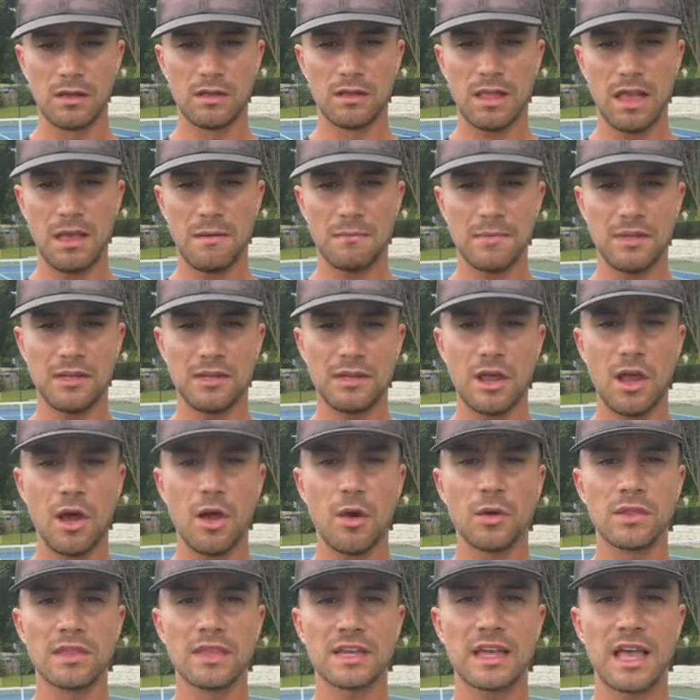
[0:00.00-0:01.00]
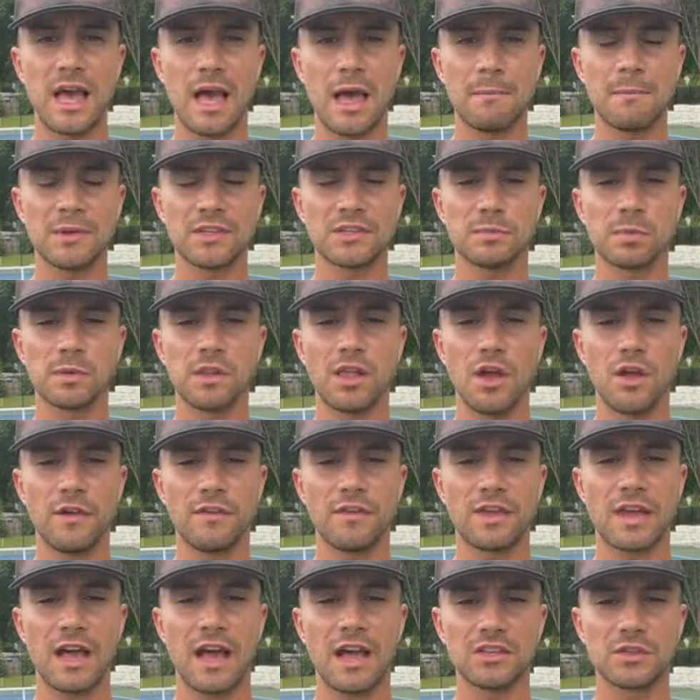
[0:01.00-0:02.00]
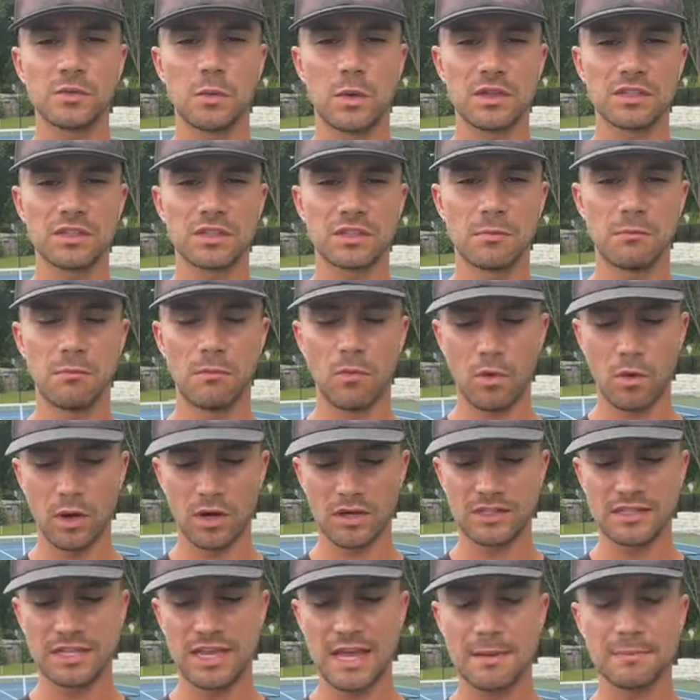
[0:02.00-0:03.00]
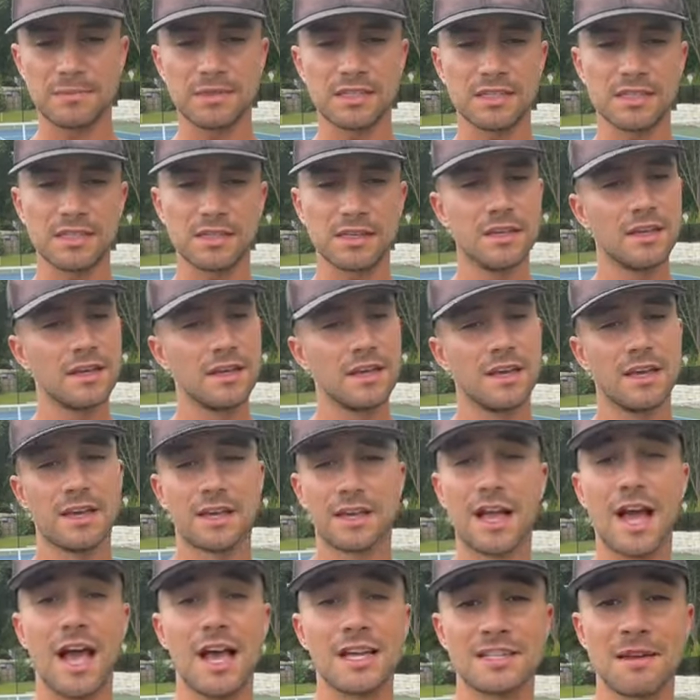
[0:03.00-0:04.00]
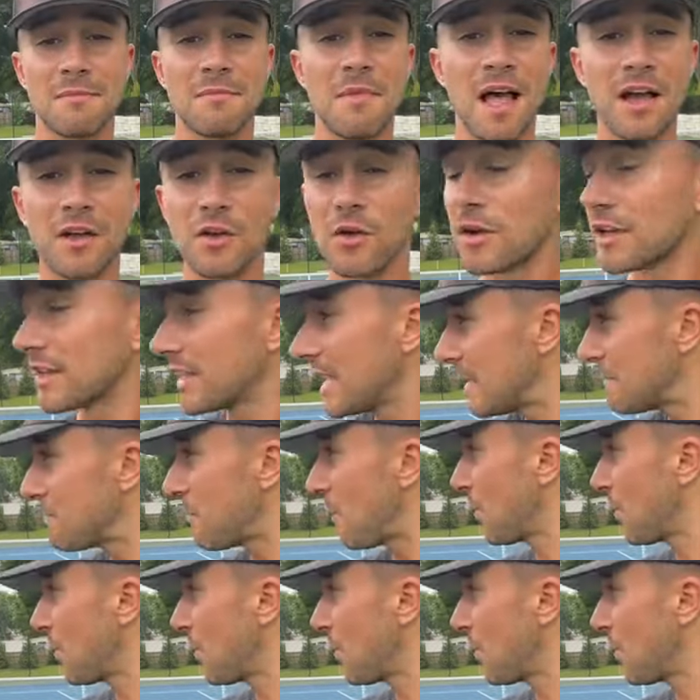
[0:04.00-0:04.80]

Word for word: Let me know in the comments below if you guys want some more tips. Guys, I'm not going to